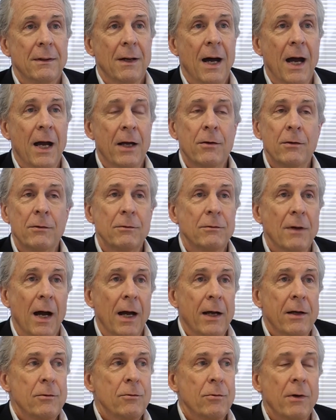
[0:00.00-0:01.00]
I
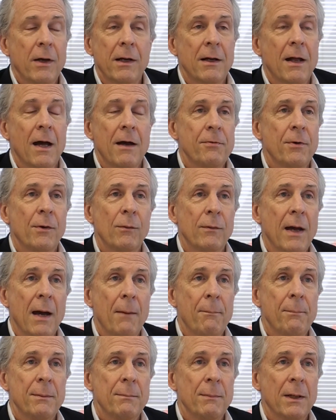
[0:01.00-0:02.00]
could create an iPhone
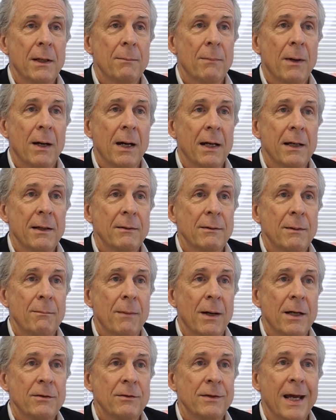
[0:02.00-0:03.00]
app in
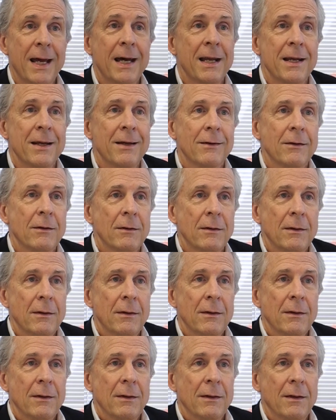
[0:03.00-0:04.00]
my den
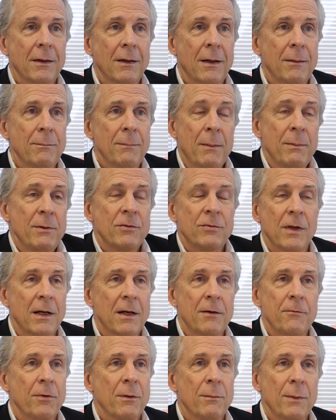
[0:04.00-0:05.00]
and maybe sell
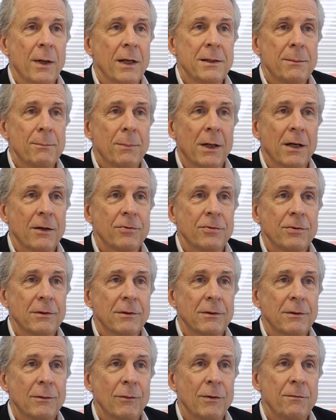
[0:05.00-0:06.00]
it for $1 million
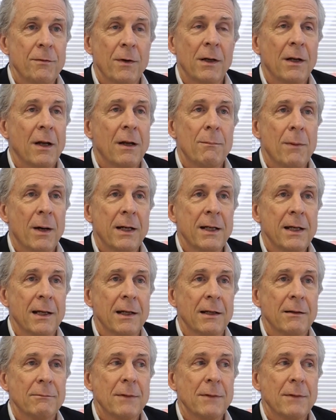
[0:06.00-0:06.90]
with very little money in it.